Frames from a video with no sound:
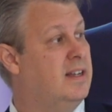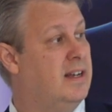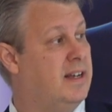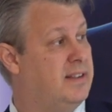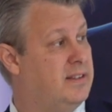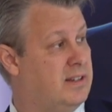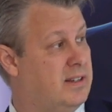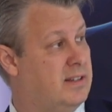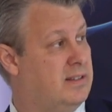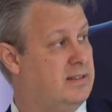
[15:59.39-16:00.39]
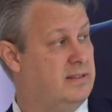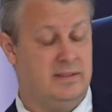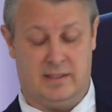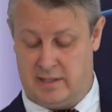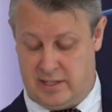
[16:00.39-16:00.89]
and
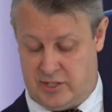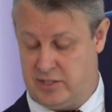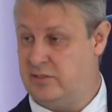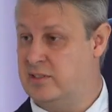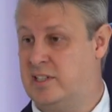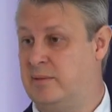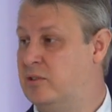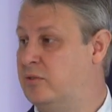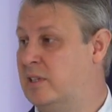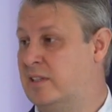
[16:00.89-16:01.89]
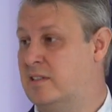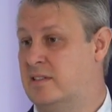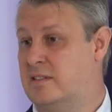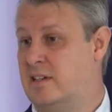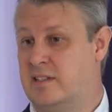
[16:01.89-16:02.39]
they just don't seem to
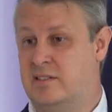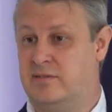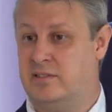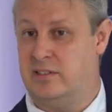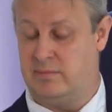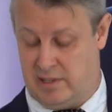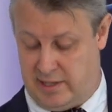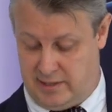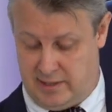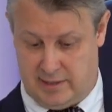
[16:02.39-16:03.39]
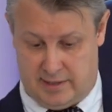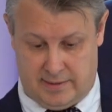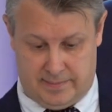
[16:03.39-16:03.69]
metastasize to further places.